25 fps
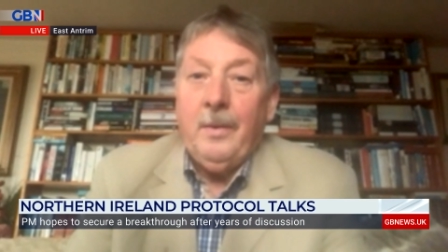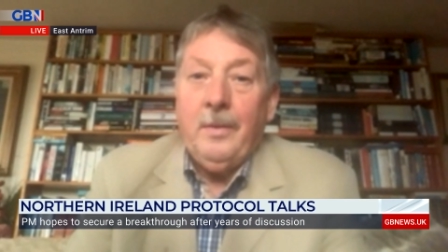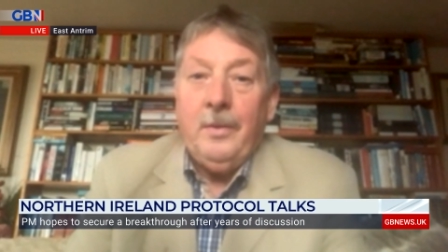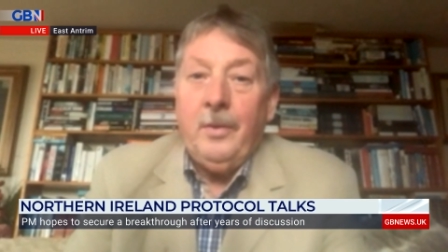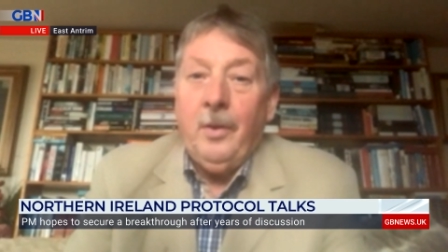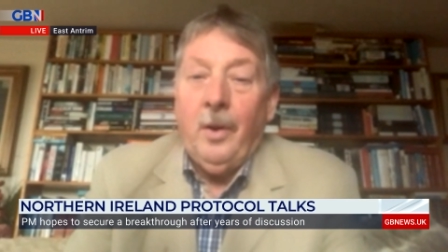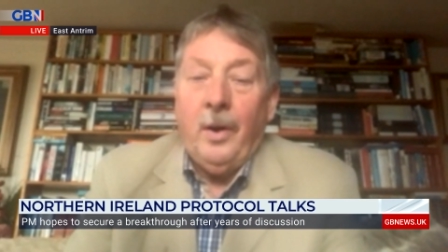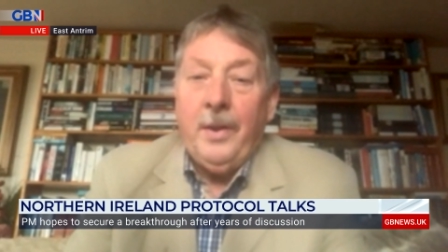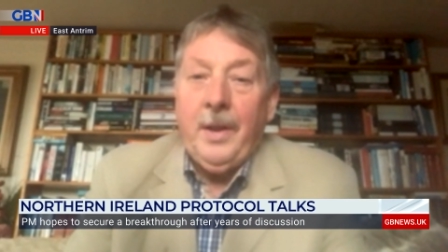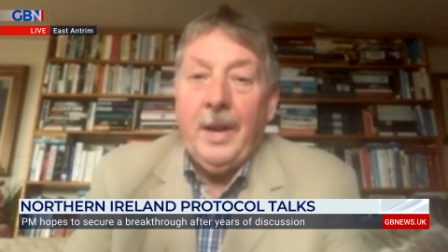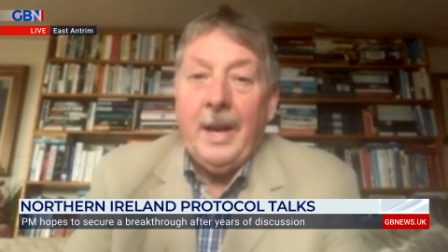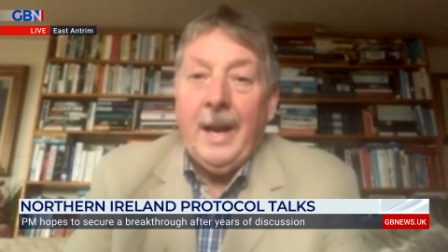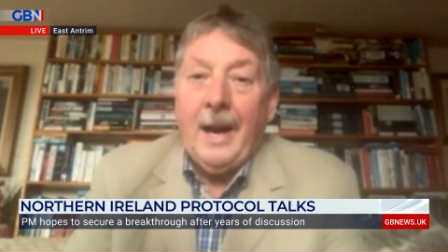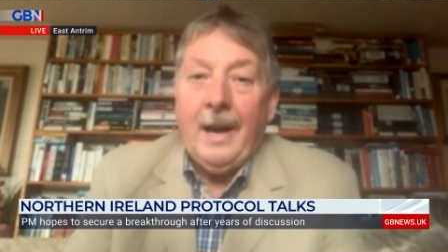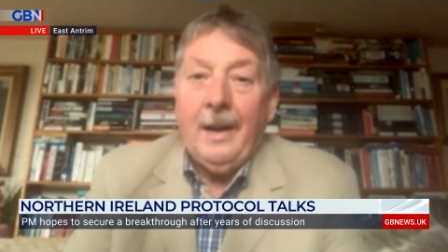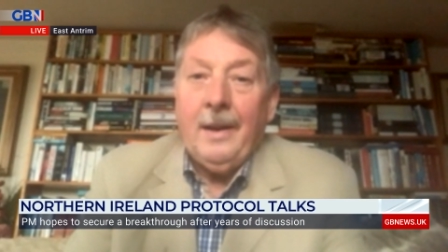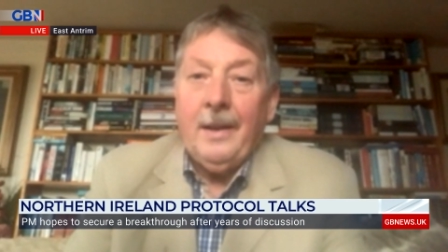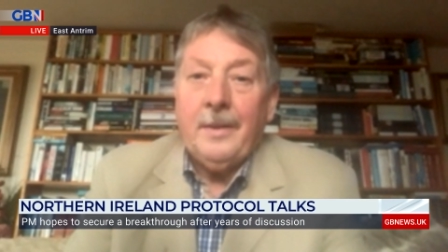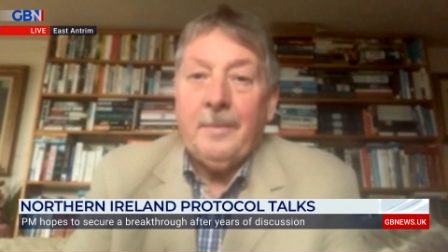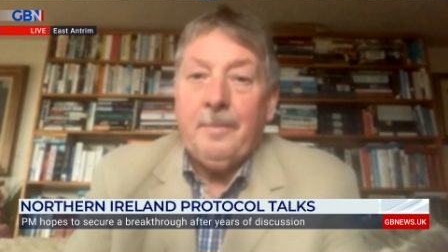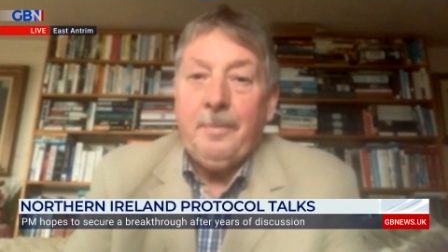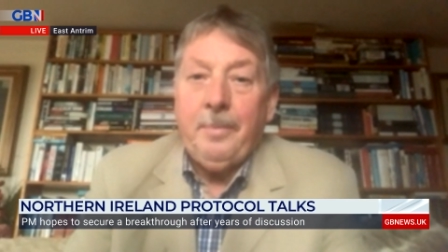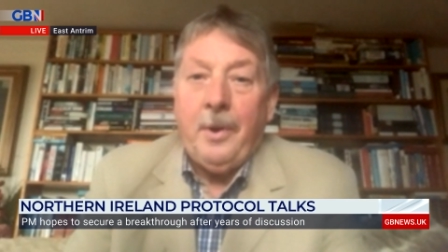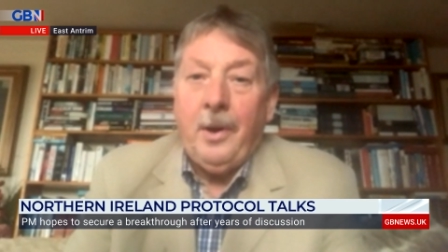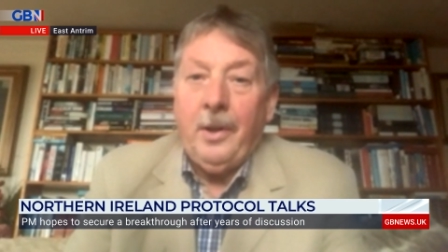Northern
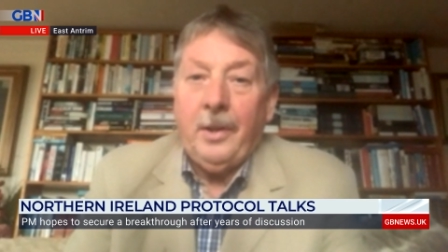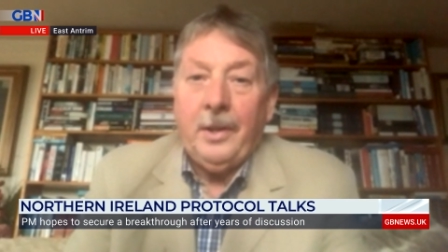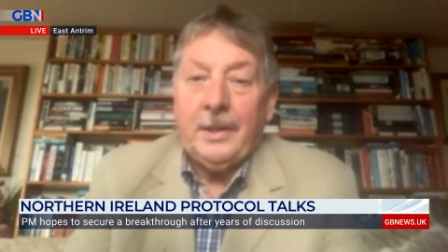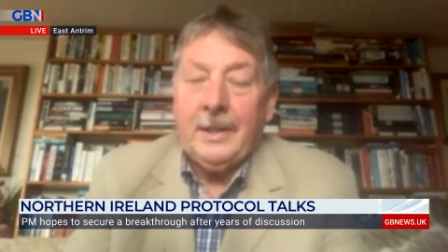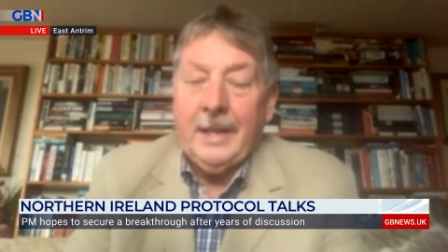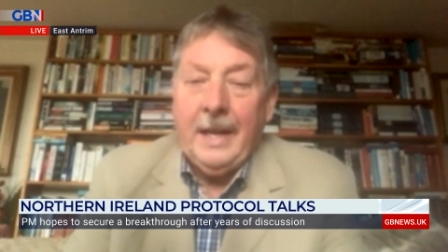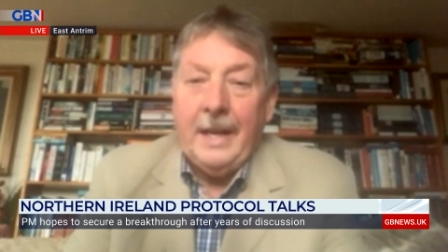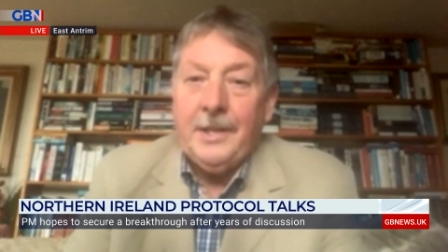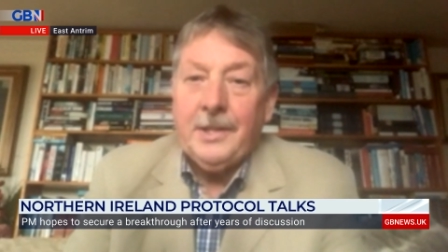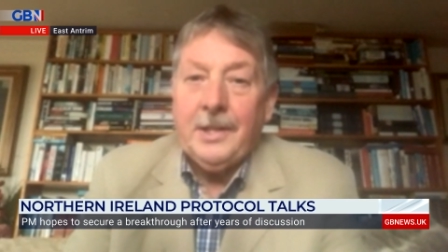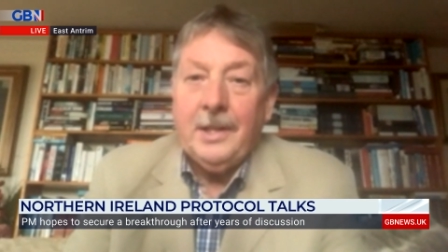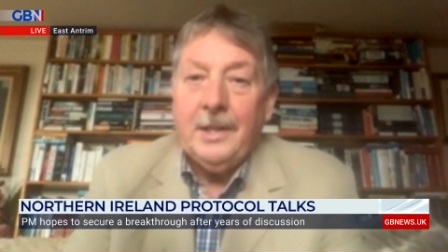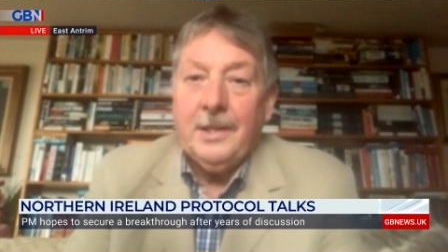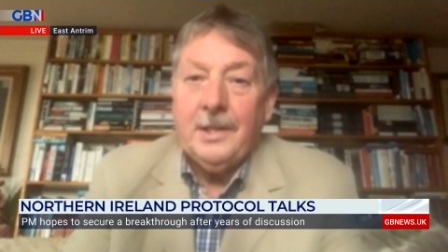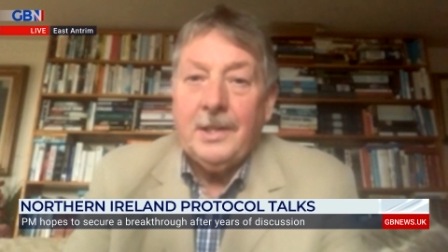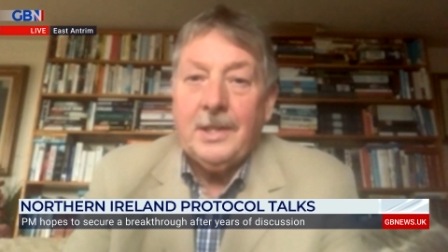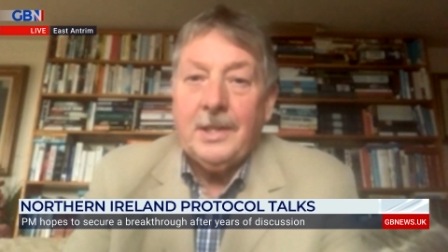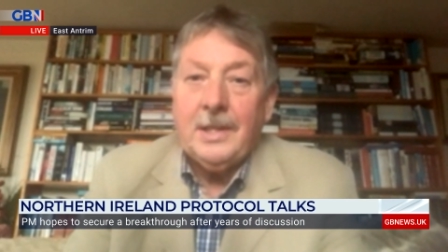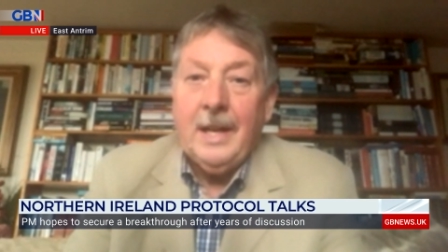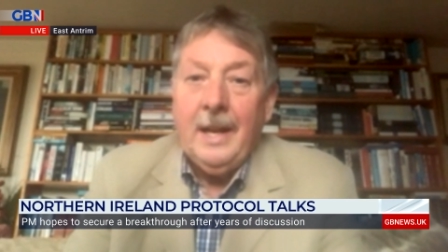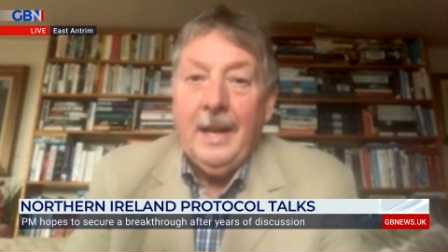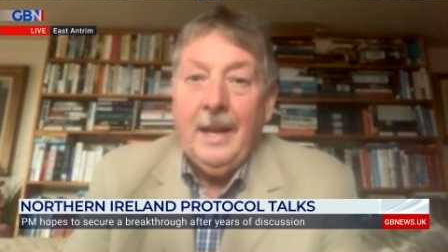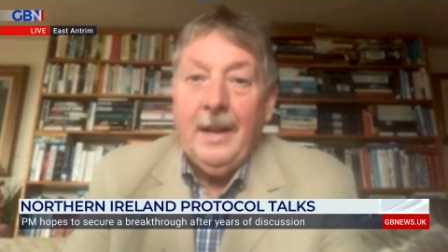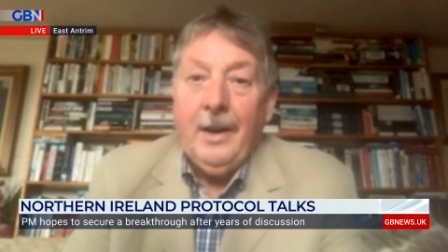Ireland politicians